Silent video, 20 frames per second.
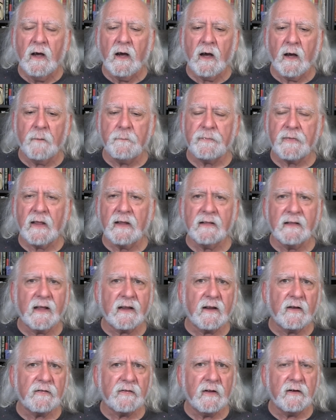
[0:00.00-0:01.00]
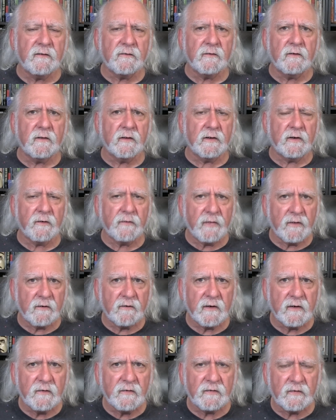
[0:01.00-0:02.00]
Um, and like I said earlier,
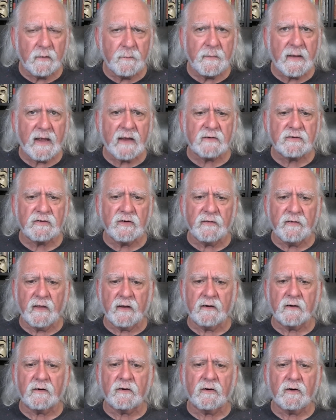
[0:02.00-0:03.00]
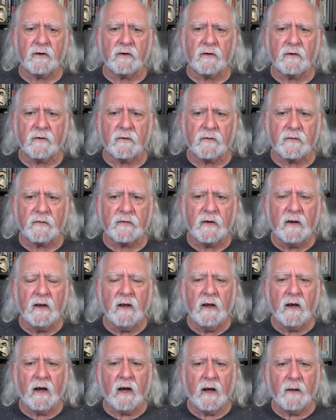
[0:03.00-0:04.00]
there is some action that occurs,
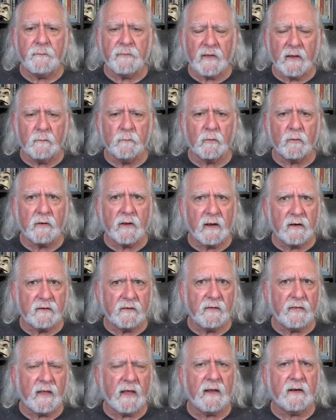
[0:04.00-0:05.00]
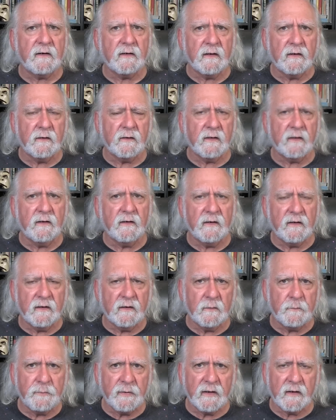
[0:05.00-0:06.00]
um, and we'll get to that in, in,
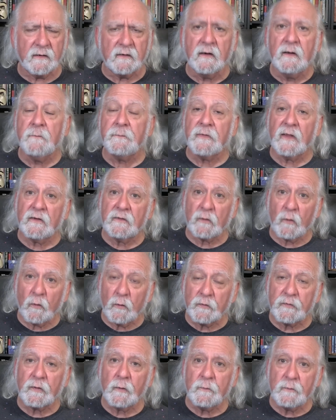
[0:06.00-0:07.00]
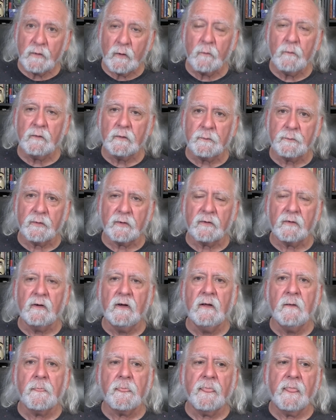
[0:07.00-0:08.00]
in, a bit. It's also notable
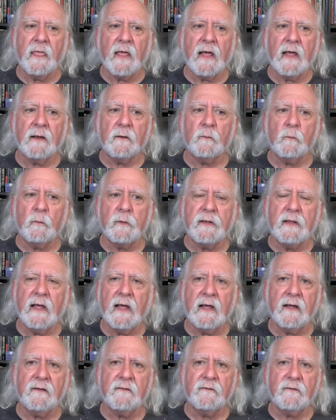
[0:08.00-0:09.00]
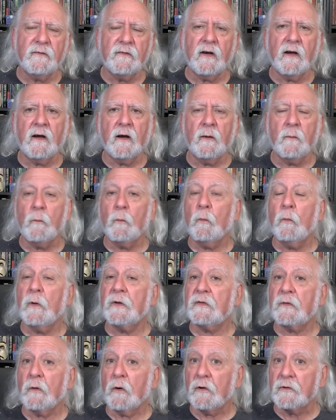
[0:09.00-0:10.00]
that we have uh,
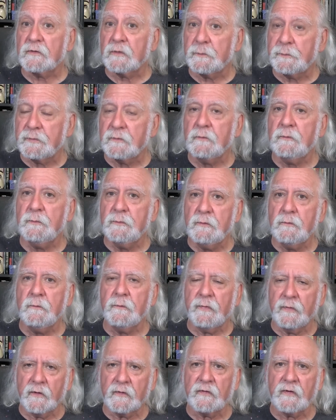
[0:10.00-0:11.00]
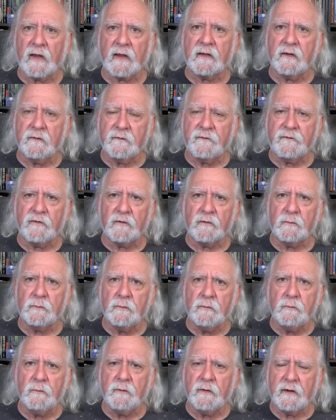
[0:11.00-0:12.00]
what's called the blue moon, the second full
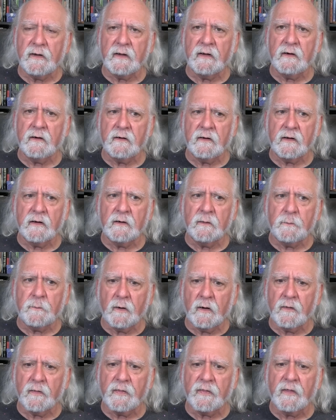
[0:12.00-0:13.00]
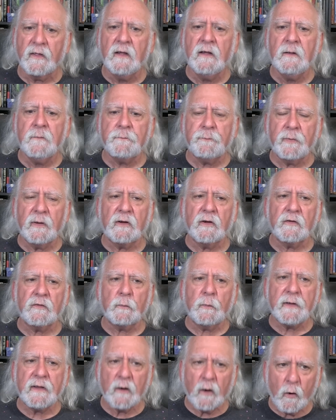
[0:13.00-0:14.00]
moon in, in a month, because
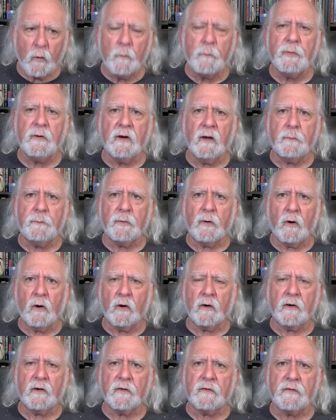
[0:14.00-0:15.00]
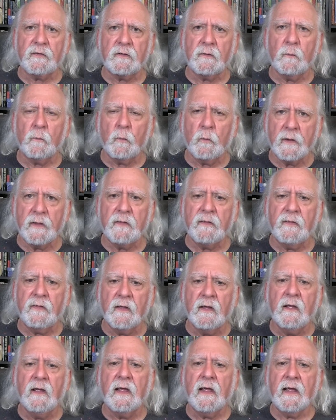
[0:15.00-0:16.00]
we open up August with
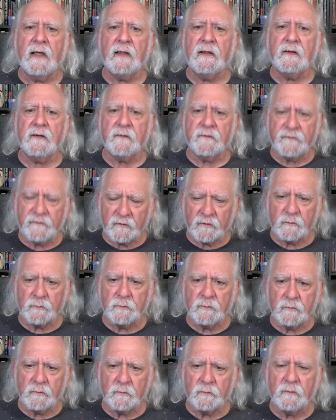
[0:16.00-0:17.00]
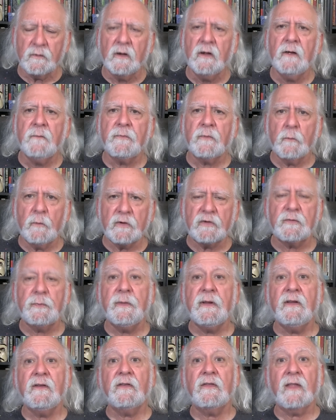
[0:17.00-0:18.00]
a full moon, which
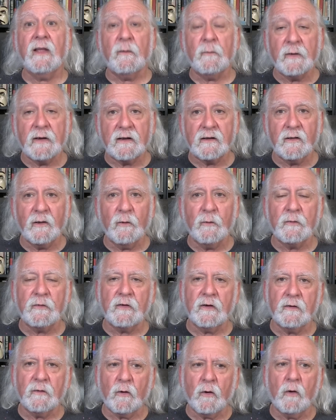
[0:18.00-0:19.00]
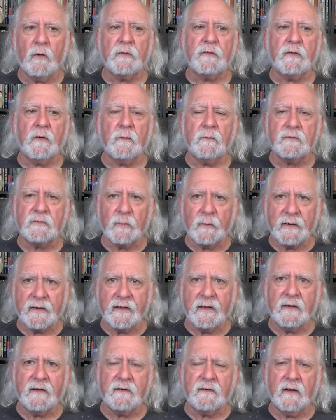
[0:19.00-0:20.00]
means that we close it also
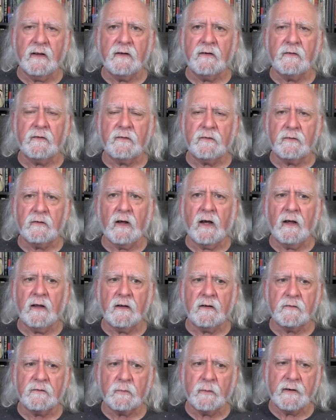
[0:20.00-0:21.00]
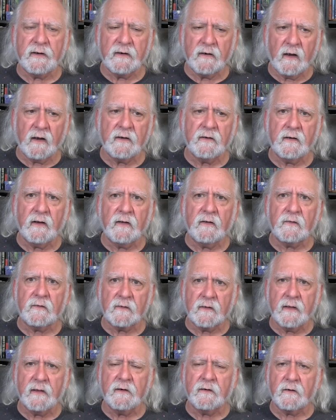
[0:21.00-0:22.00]
28 days, uh, 29 days
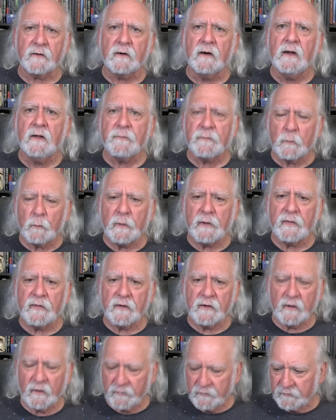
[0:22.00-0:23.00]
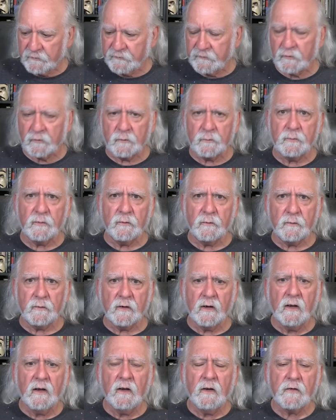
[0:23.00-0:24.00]
later with another full moon.
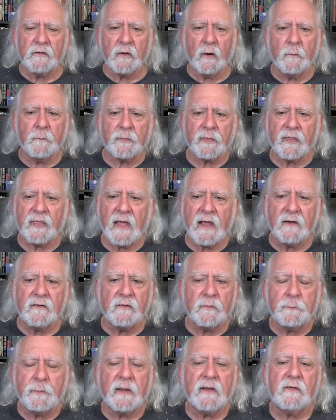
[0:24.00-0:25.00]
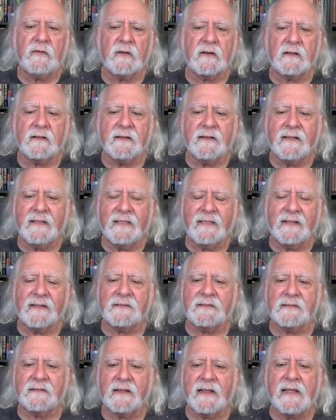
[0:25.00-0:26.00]
So that's basically the
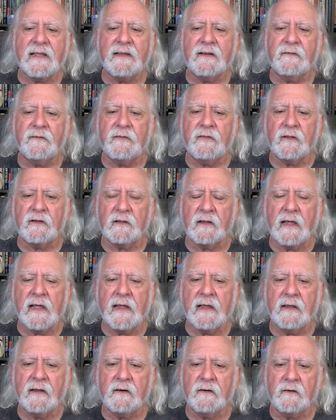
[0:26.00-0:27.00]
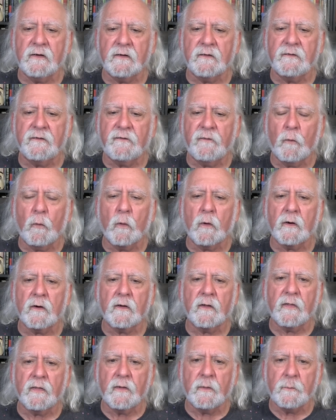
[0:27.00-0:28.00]
lay of the land
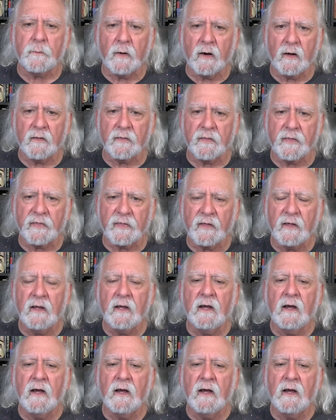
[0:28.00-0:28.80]
for the month.